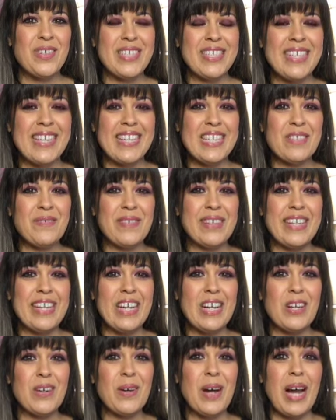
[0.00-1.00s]
today's
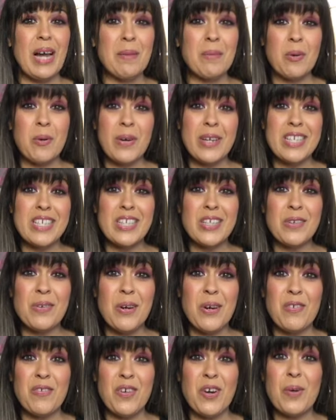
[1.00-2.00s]
video, I'm going to go
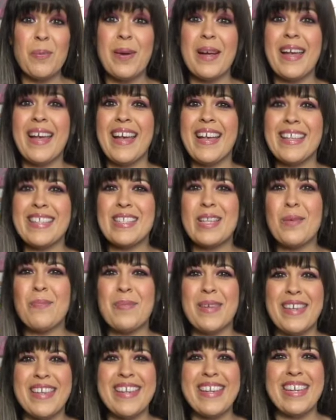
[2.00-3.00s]
over my
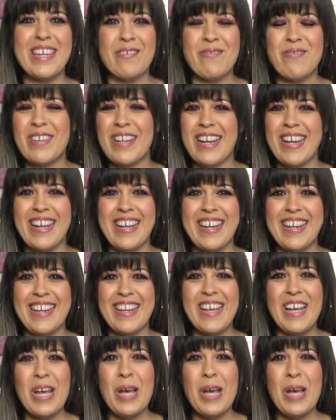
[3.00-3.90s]
SLP gift guide.